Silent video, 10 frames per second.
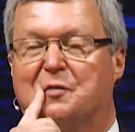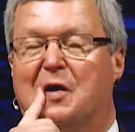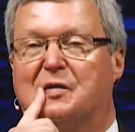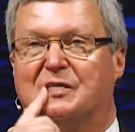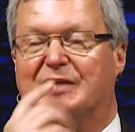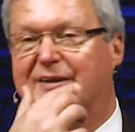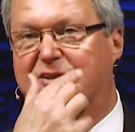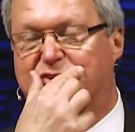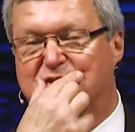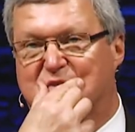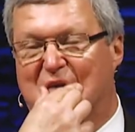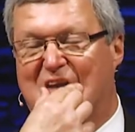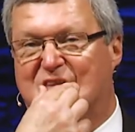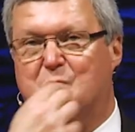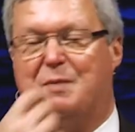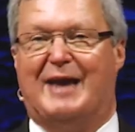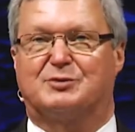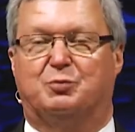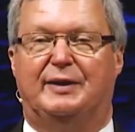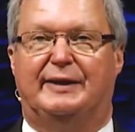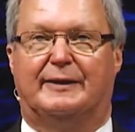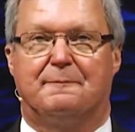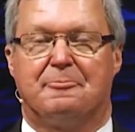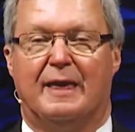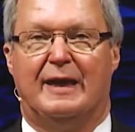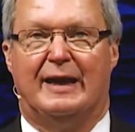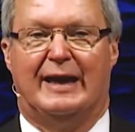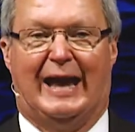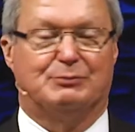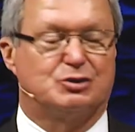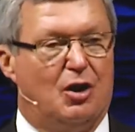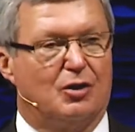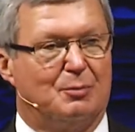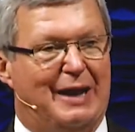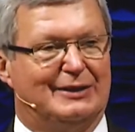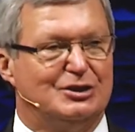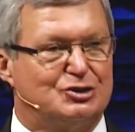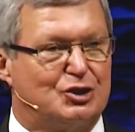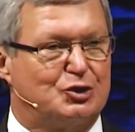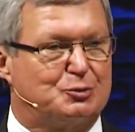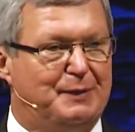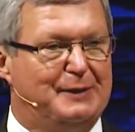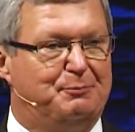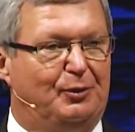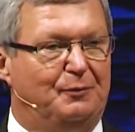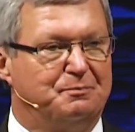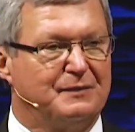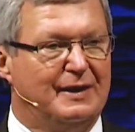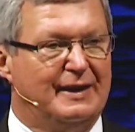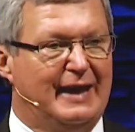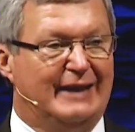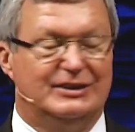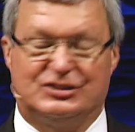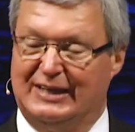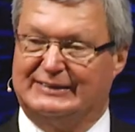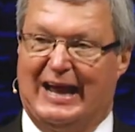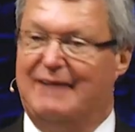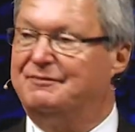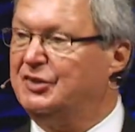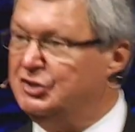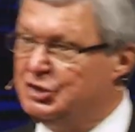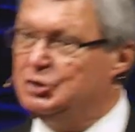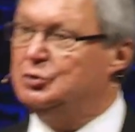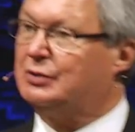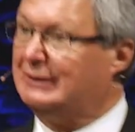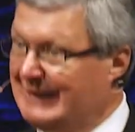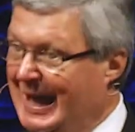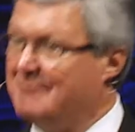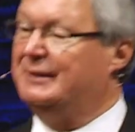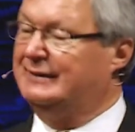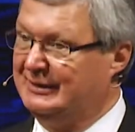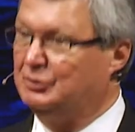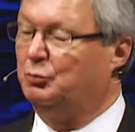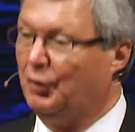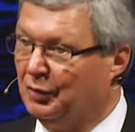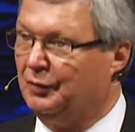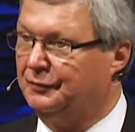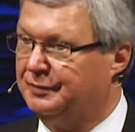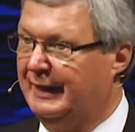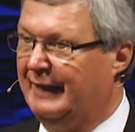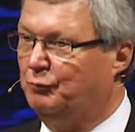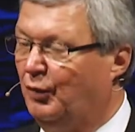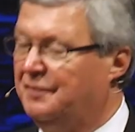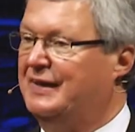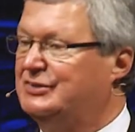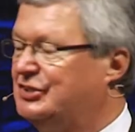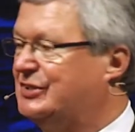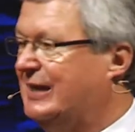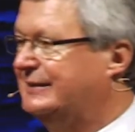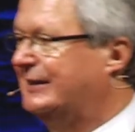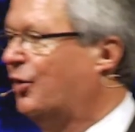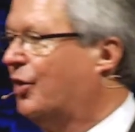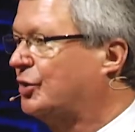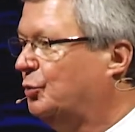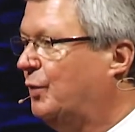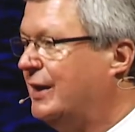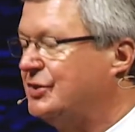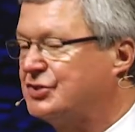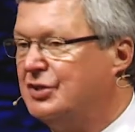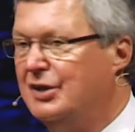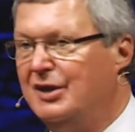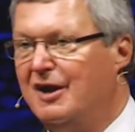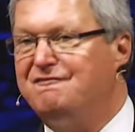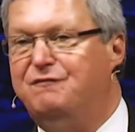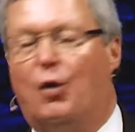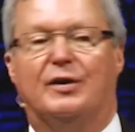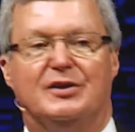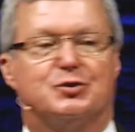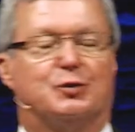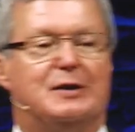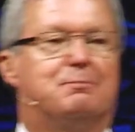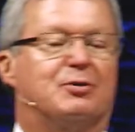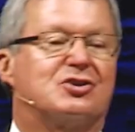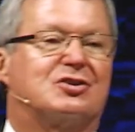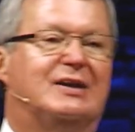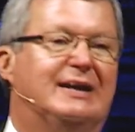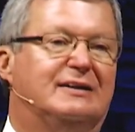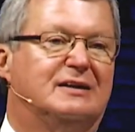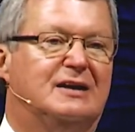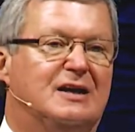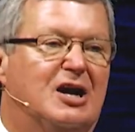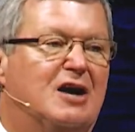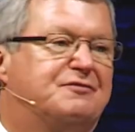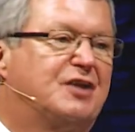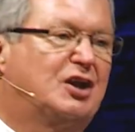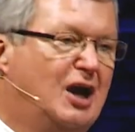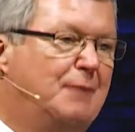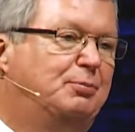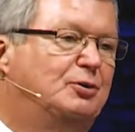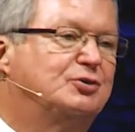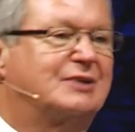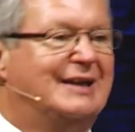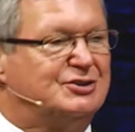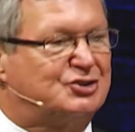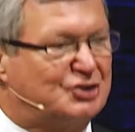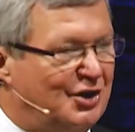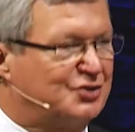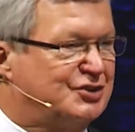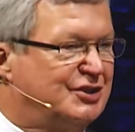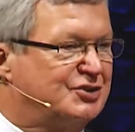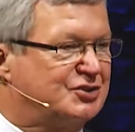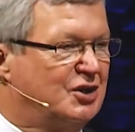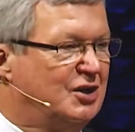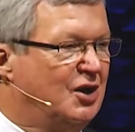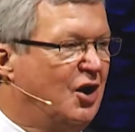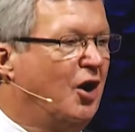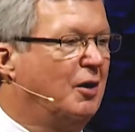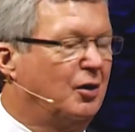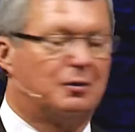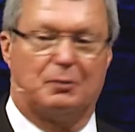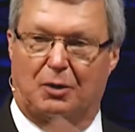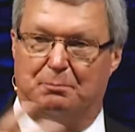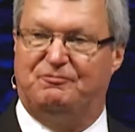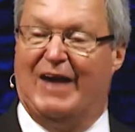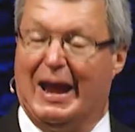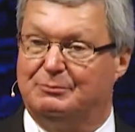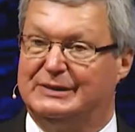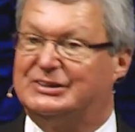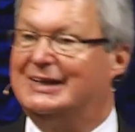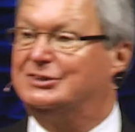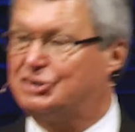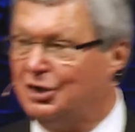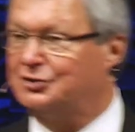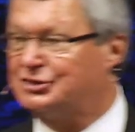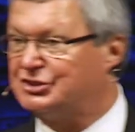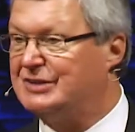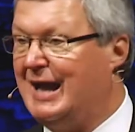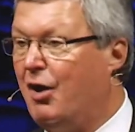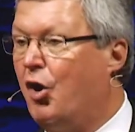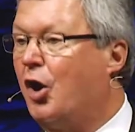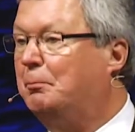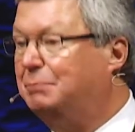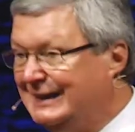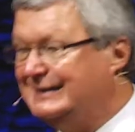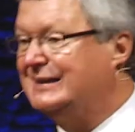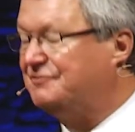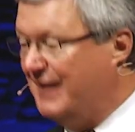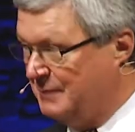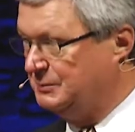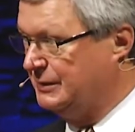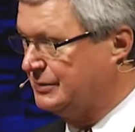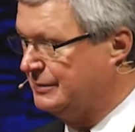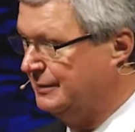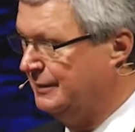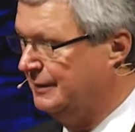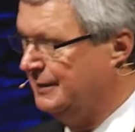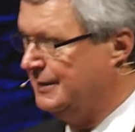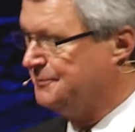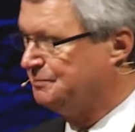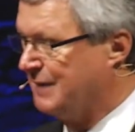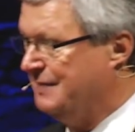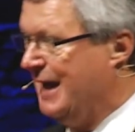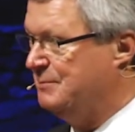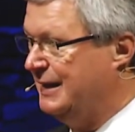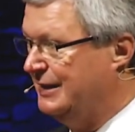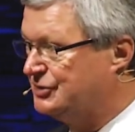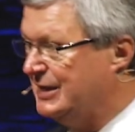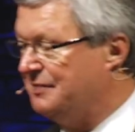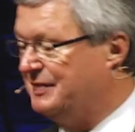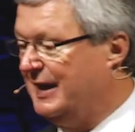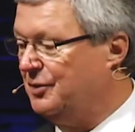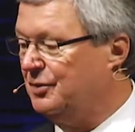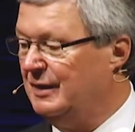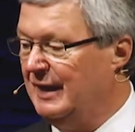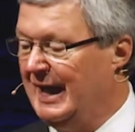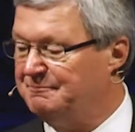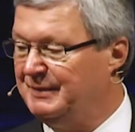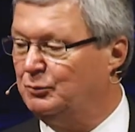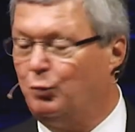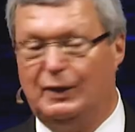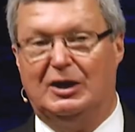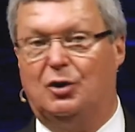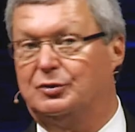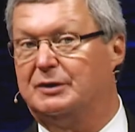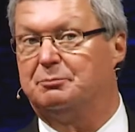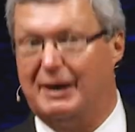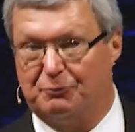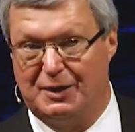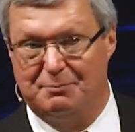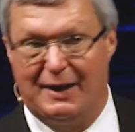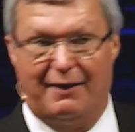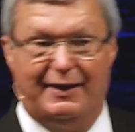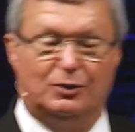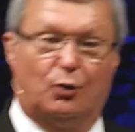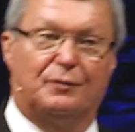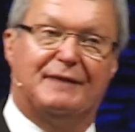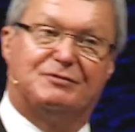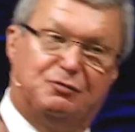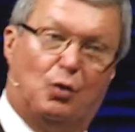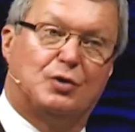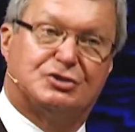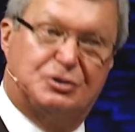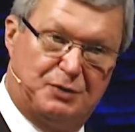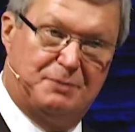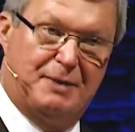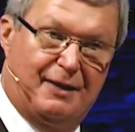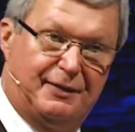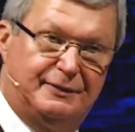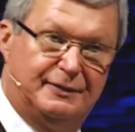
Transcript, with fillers: wrote it, that I just read this past week. And he was talking about unchurched people. And he said kind of the new climate in the world. And one of the things he said in that article was 43% of the couples in churches are, are, are families in churches now are blended families. That means that they are, have been widowed and remarried or they've divorced and remarried.